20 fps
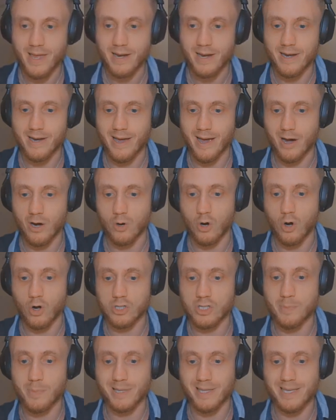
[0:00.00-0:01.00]
Now,
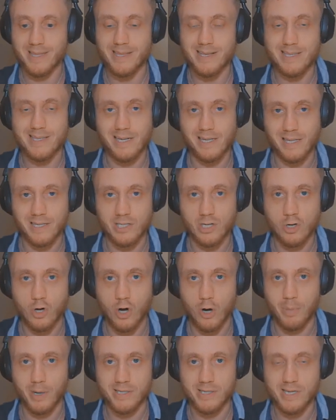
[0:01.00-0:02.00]
ultimately, this click to call
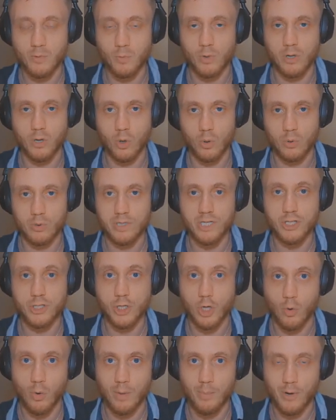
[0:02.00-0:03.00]
button will only
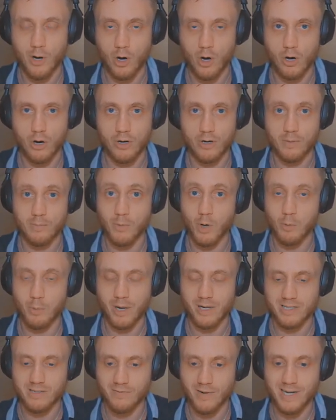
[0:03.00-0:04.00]
show up on
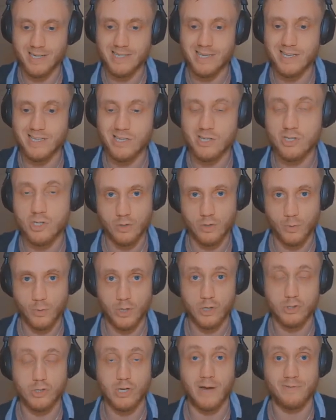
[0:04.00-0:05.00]
mobile devices. So we
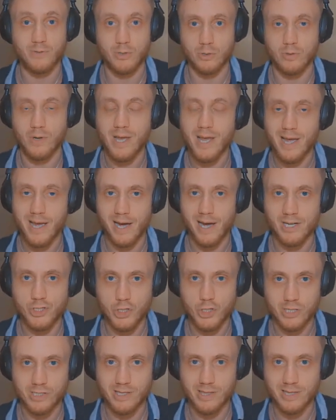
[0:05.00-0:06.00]
also have to
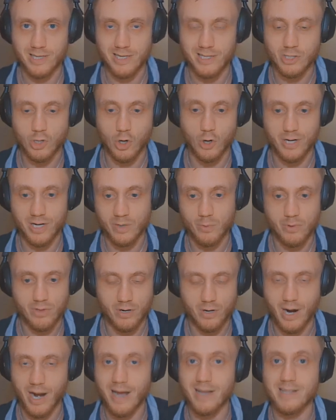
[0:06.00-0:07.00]
adjust the targeting with
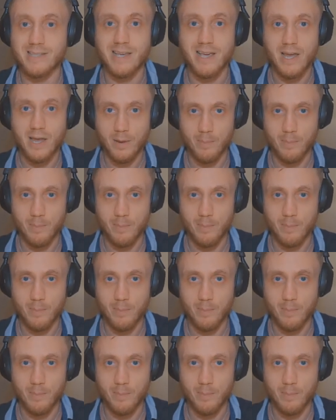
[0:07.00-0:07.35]
our ads.